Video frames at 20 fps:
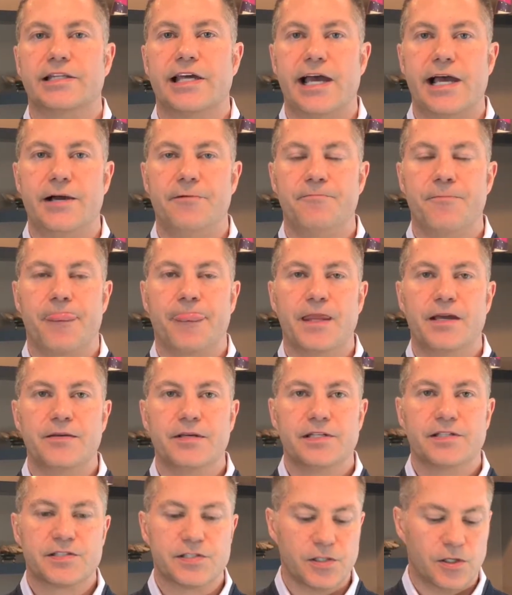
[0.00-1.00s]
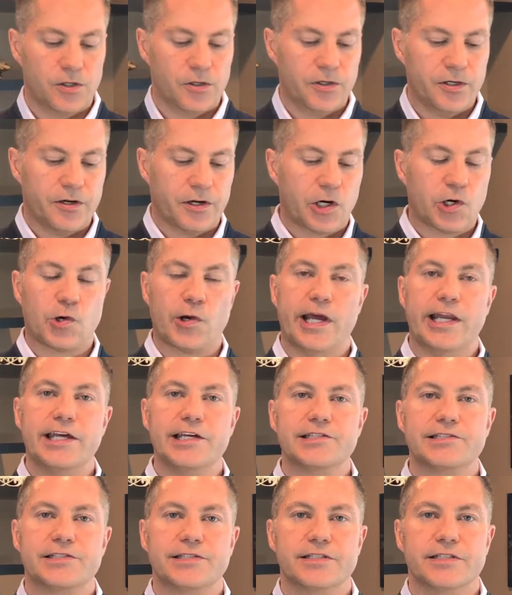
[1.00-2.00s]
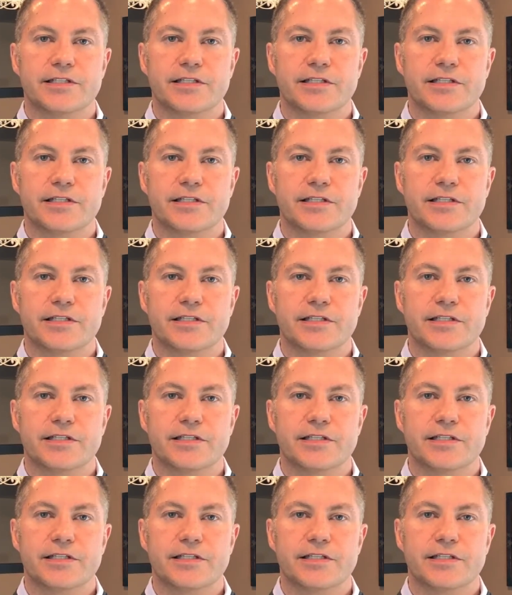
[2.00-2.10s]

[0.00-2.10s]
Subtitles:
that. So credit,